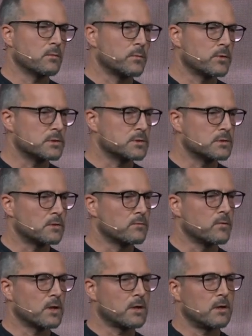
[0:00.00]
preserve
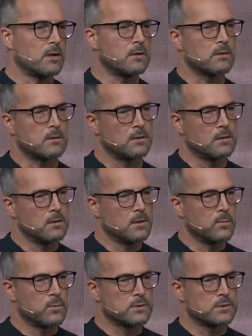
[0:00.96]
the color,
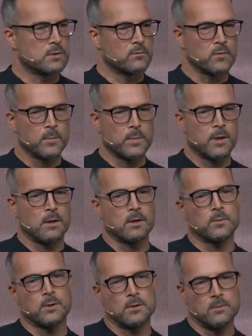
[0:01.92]
preserve the
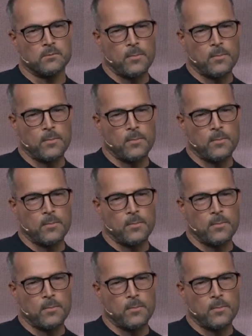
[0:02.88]
polymer,